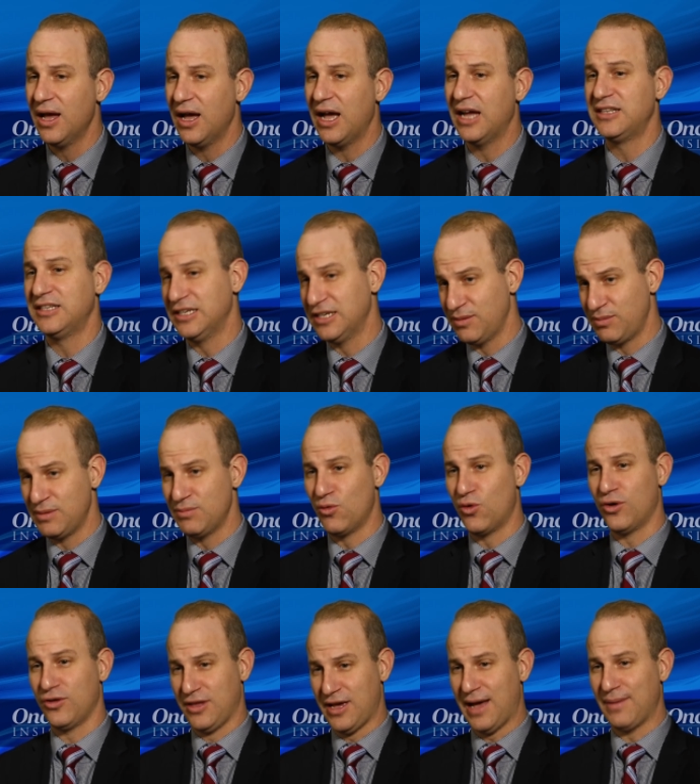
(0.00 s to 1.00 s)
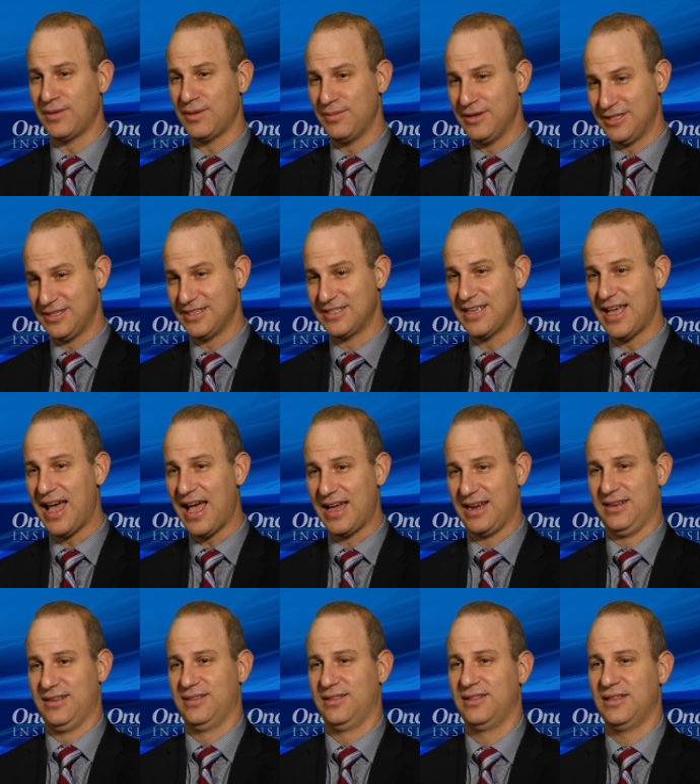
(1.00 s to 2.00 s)
I tend to be more on the optimistic
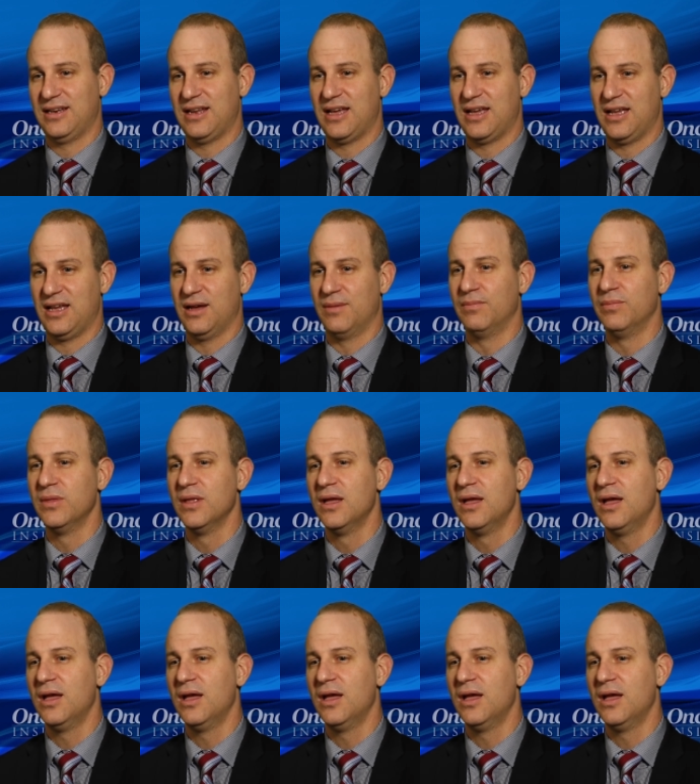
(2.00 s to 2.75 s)
side than I am